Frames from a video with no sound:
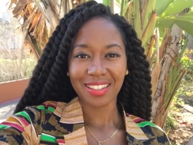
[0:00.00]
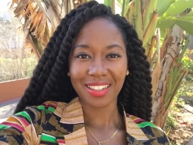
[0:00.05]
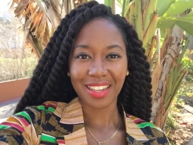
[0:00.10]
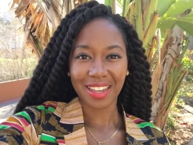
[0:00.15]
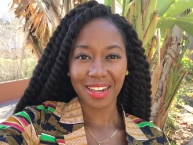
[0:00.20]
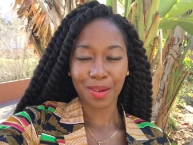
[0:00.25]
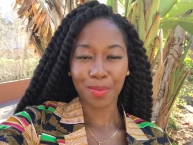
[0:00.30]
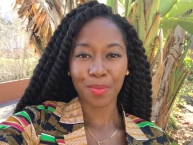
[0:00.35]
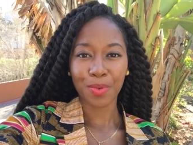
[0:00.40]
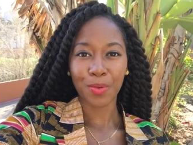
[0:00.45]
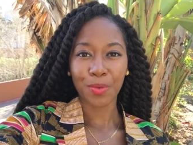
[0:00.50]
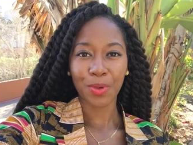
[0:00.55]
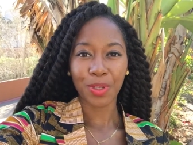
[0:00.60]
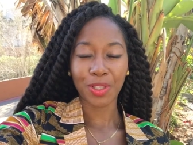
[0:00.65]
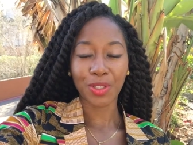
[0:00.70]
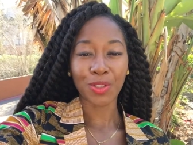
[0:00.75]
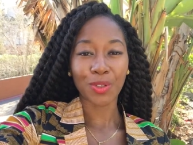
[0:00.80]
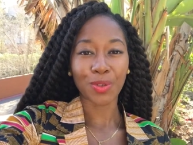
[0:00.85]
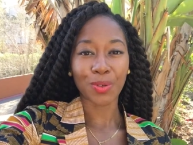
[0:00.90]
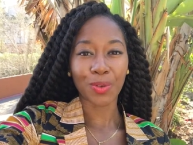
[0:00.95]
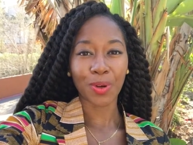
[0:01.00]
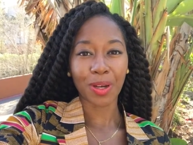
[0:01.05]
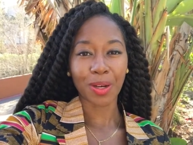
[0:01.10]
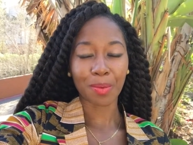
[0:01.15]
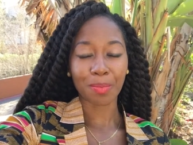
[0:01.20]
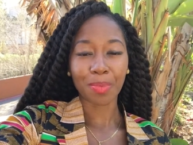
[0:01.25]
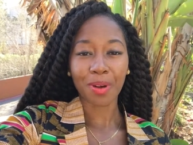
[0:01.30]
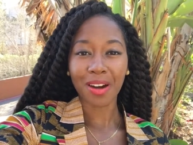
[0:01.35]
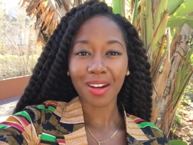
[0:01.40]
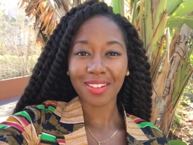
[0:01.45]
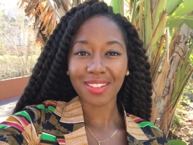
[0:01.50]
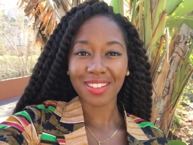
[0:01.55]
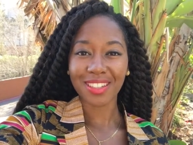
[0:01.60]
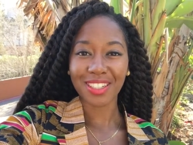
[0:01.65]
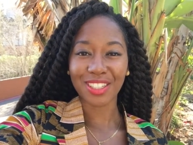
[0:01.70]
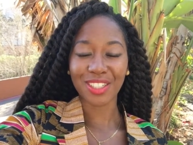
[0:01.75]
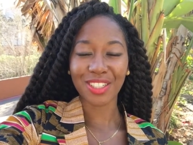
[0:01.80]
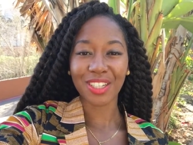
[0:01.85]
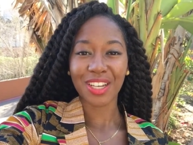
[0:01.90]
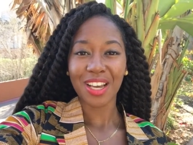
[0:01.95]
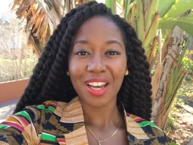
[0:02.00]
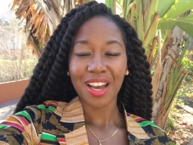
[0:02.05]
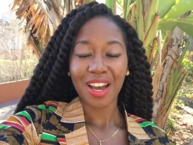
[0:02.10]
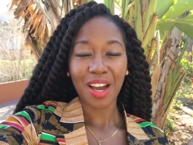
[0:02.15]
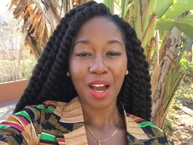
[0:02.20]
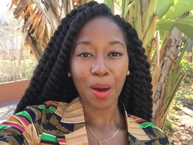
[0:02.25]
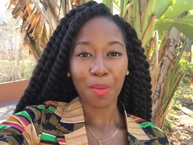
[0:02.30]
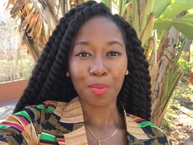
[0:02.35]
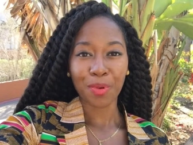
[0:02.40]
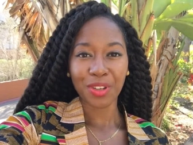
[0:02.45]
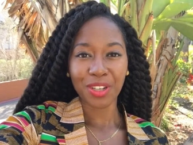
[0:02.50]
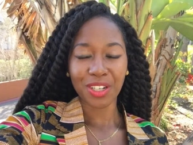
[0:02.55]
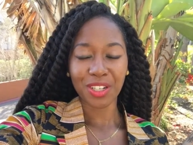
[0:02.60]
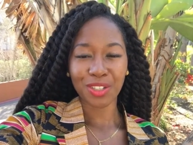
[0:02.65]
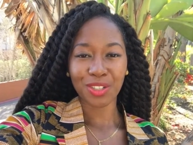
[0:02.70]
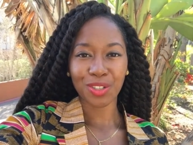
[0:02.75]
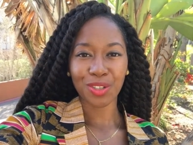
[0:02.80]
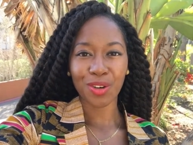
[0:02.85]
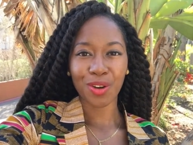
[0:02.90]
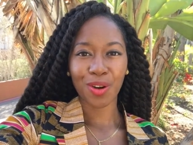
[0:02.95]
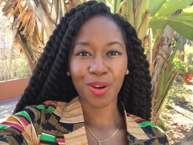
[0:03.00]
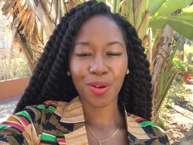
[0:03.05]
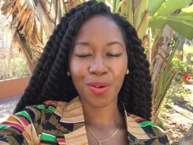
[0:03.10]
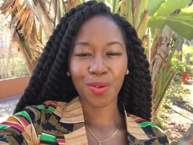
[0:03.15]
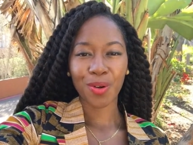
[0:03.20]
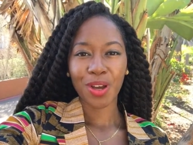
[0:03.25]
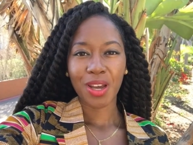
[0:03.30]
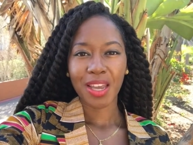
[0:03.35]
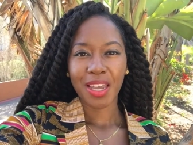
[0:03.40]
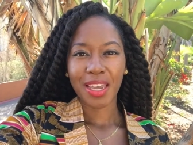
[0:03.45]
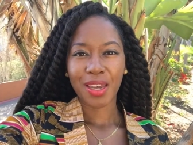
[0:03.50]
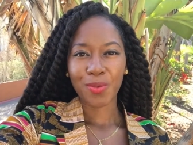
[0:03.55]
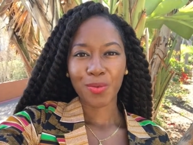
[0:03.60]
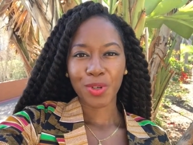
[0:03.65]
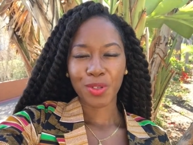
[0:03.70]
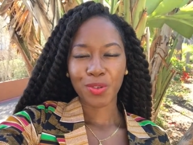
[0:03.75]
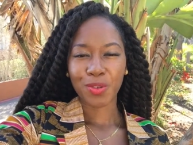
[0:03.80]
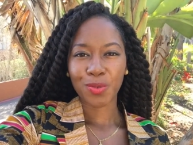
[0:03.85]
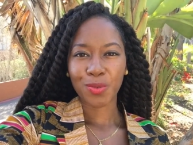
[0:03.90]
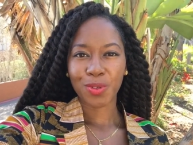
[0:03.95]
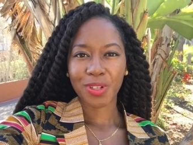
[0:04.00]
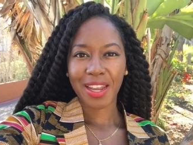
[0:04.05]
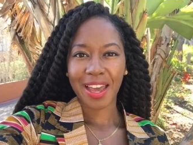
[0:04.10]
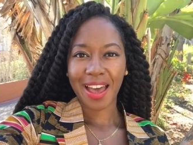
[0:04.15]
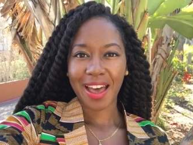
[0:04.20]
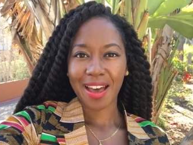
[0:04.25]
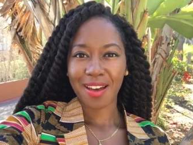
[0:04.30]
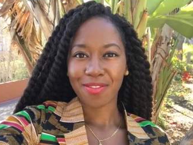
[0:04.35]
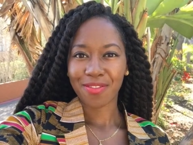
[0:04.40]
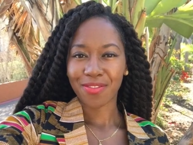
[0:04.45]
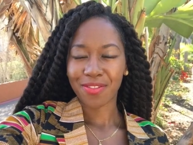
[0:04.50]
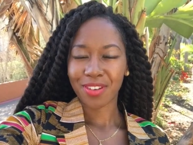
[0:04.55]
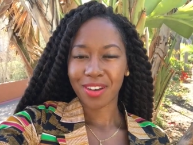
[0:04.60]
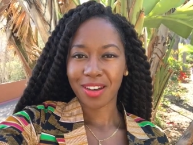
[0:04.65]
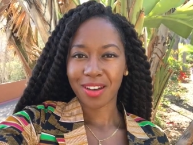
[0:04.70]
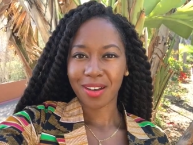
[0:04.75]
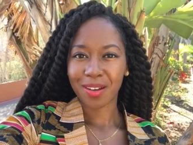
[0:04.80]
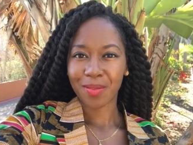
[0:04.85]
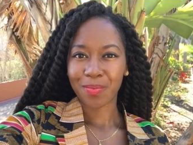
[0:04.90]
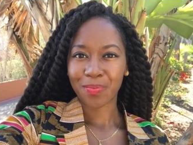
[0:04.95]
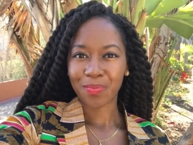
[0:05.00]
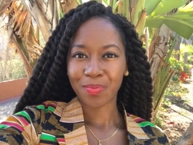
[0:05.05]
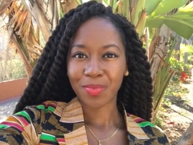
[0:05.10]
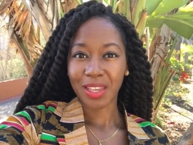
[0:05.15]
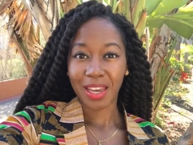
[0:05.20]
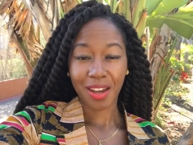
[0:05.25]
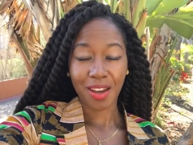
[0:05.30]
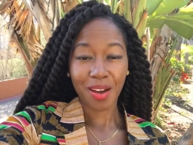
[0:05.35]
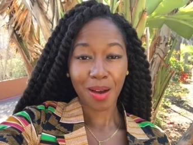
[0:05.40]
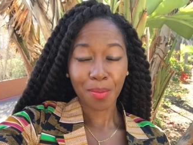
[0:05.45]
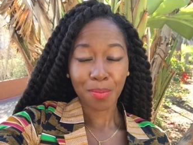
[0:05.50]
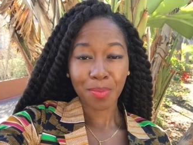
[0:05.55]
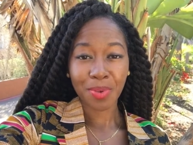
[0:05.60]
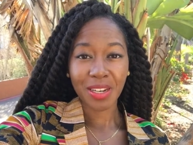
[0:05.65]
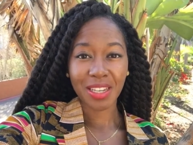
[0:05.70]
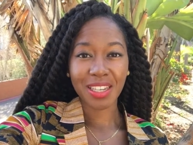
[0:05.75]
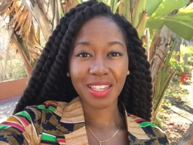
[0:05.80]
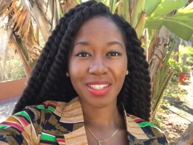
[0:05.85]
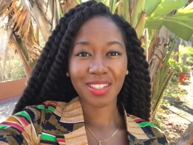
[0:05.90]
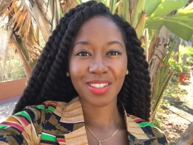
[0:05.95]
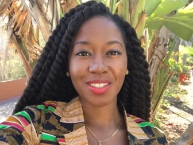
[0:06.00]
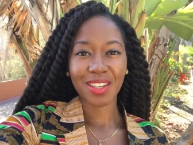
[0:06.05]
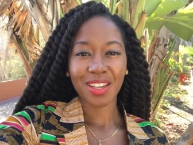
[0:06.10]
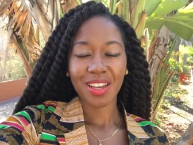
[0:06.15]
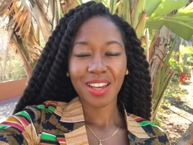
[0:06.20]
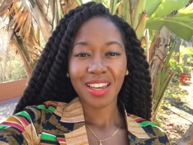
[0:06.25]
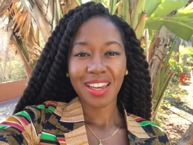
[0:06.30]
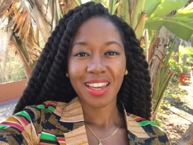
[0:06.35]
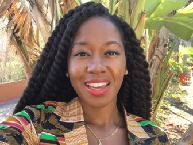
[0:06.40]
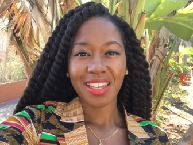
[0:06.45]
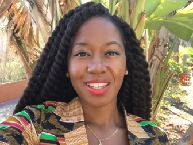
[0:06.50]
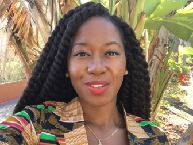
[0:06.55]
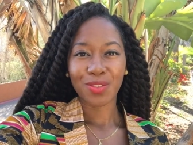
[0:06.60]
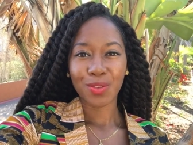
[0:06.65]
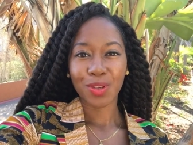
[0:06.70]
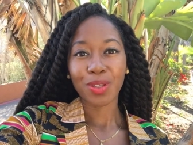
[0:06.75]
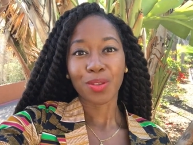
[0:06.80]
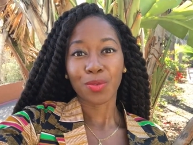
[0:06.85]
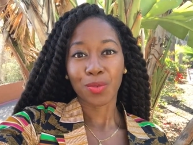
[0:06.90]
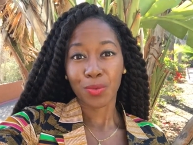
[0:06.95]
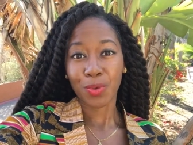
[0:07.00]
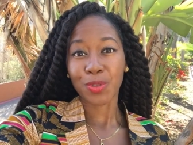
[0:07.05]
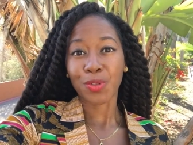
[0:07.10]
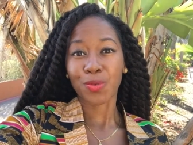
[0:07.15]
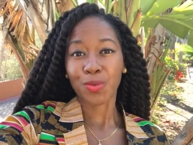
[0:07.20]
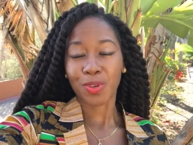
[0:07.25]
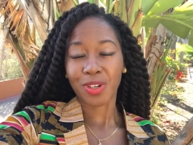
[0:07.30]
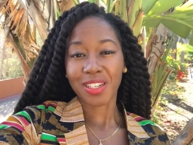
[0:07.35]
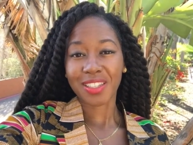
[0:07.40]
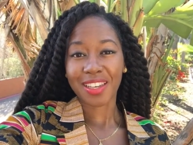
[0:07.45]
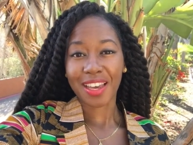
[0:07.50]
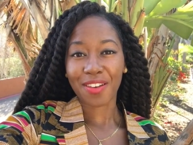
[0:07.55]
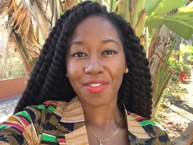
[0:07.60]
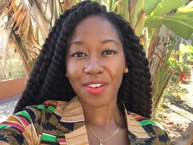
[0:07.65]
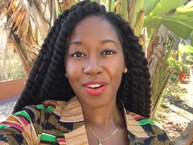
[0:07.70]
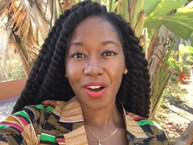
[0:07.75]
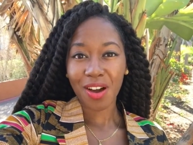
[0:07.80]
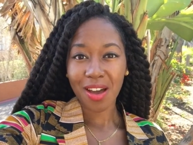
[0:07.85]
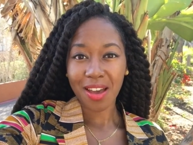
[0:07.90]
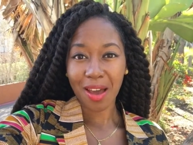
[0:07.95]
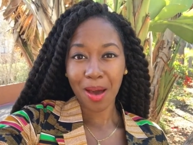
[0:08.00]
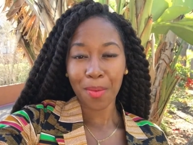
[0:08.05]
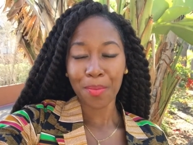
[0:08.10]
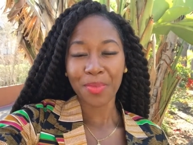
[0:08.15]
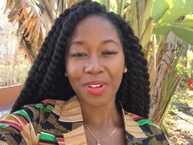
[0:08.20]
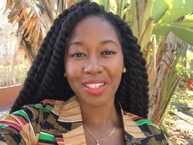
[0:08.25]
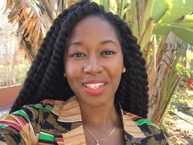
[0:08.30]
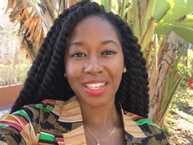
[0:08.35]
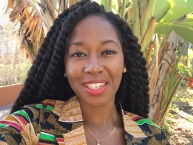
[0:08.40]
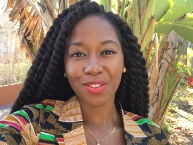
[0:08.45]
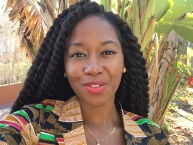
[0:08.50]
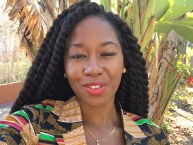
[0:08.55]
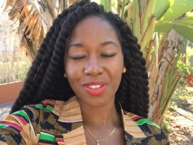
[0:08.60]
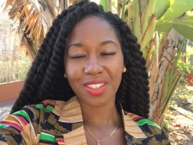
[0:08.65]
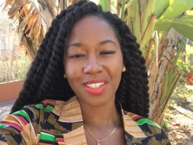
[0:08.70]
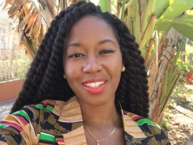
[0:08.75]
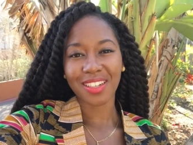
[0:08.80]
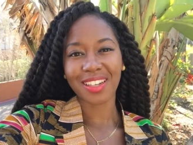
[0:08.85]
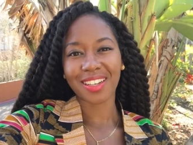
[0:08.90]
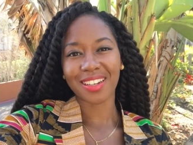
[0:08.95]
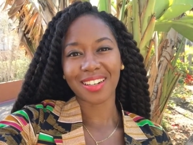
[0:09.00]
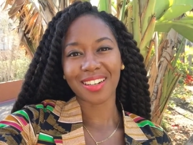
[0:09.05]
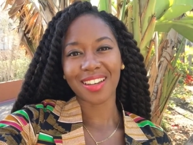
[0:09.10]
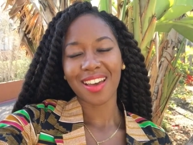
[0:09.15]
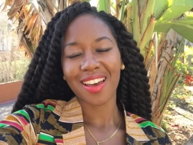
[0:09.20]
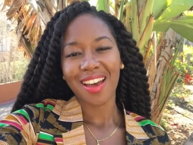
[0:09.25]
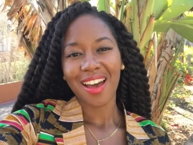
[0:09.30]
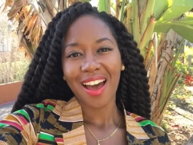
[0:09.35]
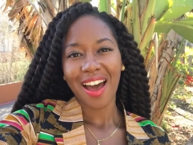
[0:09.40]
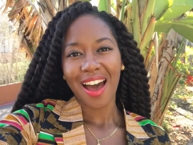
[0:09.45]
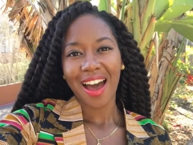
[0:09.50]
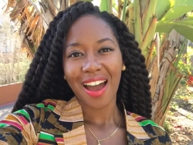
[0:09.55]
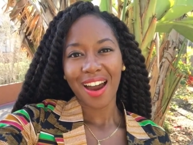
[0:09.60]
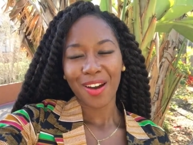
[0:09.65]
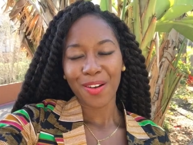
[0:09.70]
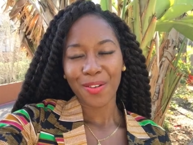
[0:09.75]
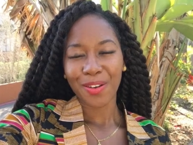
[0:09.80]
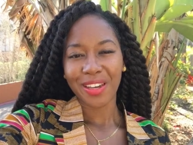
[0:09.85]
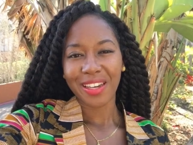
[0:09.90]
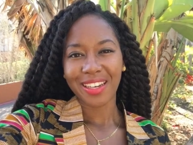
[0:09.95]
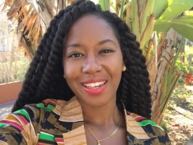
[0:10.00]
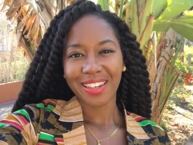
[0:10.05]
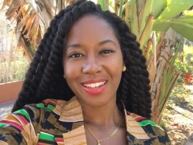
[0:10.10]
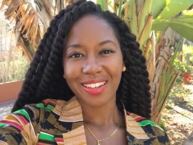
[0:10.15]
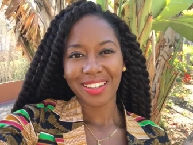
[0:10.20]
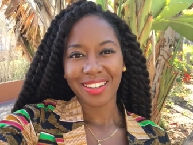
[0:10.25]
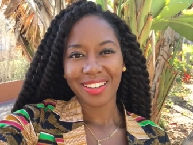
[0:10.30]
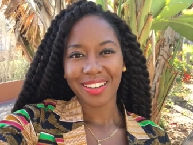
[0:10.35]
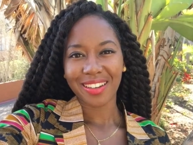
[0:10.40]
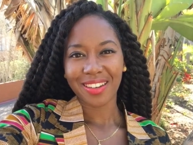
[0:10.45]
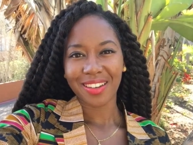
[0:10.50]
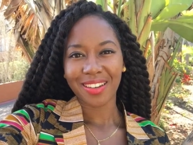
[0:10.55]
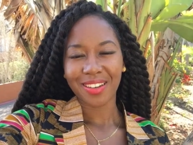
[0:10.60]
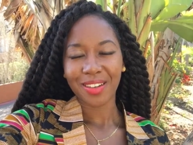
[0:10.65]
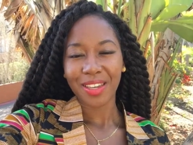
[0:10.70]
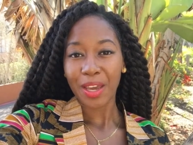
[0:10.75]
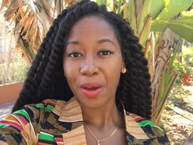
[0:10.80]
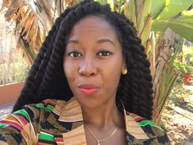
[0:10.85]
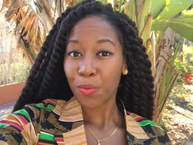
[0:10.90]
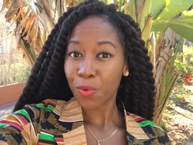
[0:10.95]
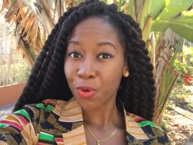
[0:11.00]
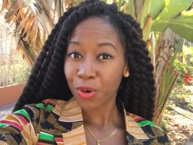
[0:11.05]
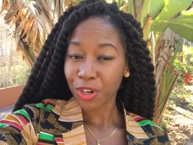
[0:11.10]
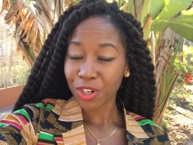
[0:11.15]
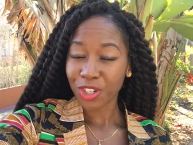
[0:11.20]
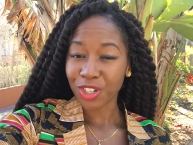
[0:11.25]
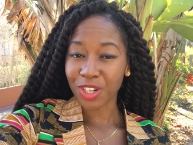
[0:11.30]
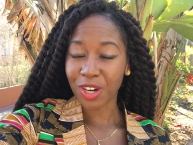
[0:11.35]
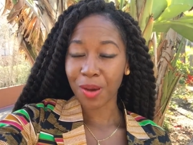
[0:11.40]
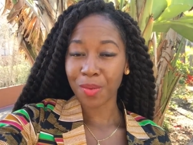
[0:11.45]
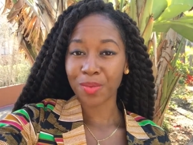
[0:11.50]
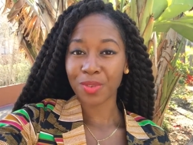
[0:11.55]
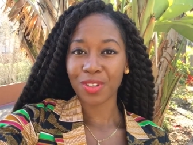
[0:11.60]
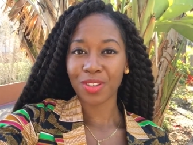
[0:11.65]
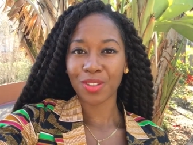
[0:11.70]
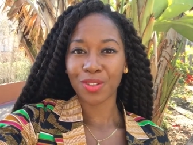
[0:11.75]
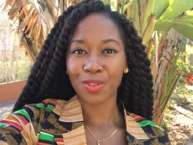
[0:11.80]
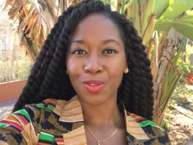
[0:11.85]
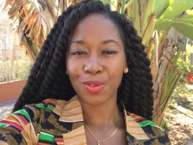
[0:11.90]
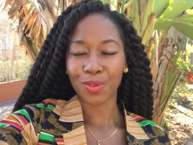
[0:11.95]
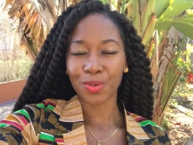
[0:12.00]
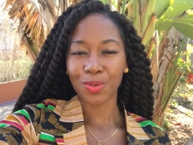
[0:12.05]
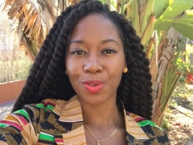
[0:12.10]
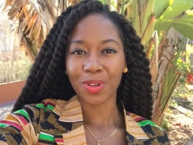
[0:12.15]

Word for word: set up with two other partners a couple years ago in which we would have um, yeah, companies in, in, which we wanted to have companies interested in hiring uh, yeah, workshops to